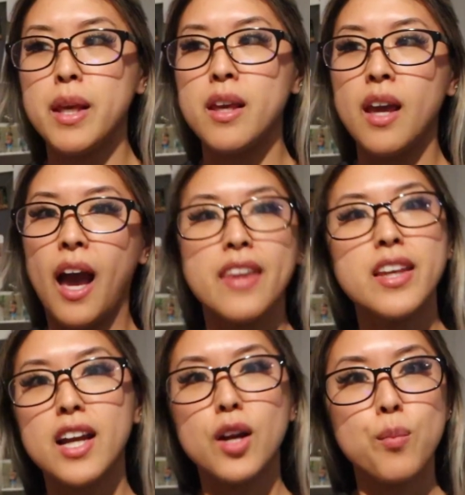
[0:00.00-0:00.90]
me at
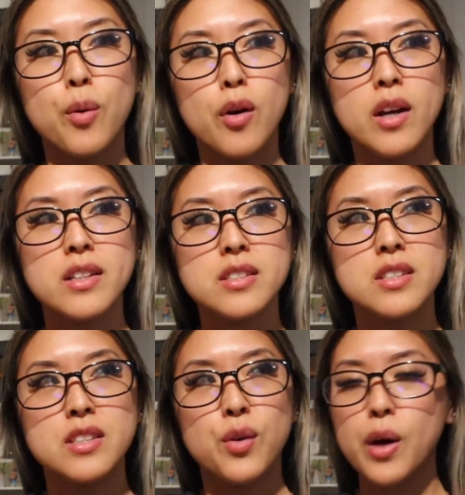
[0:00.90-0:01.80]
the
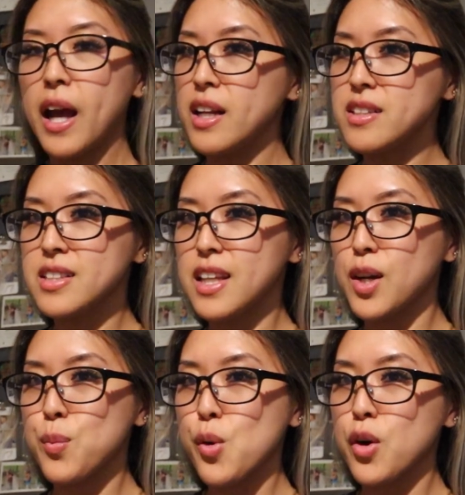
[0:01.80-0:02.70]
airport or heading to the
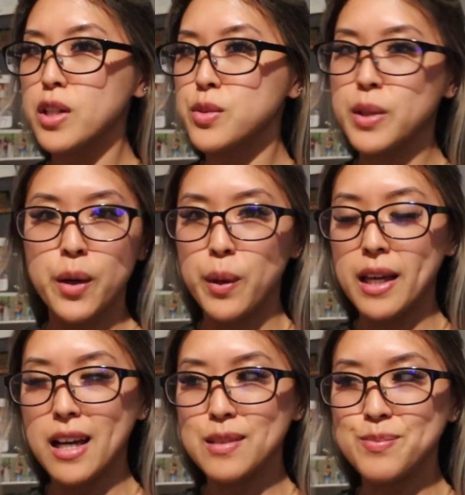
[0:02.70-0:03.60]
airport when I
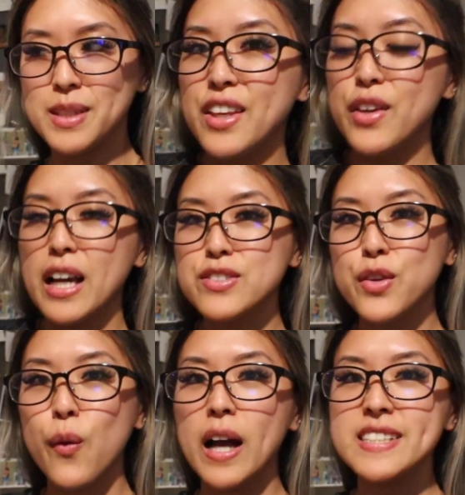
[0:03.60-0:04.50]
wake up. Thank you guys
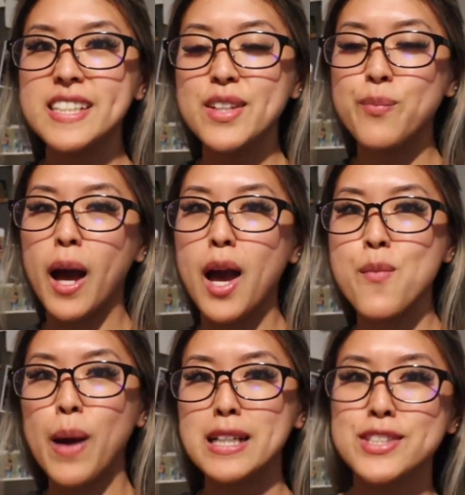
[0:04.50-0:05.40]
for watching
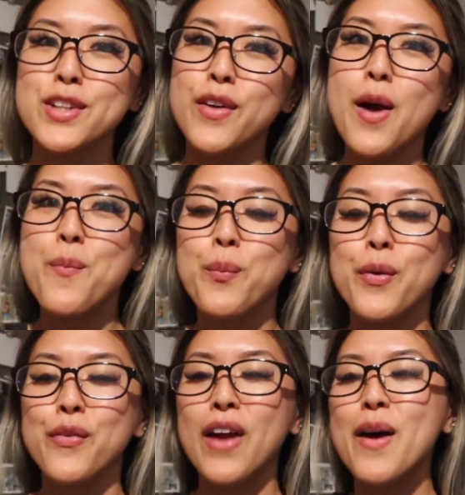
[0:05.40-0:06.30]
my Bachelorette
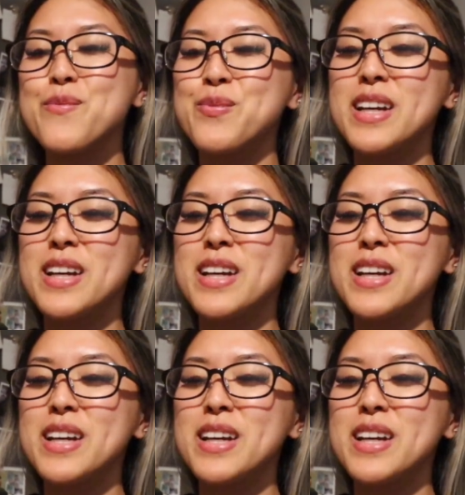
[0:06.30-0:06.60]
prep.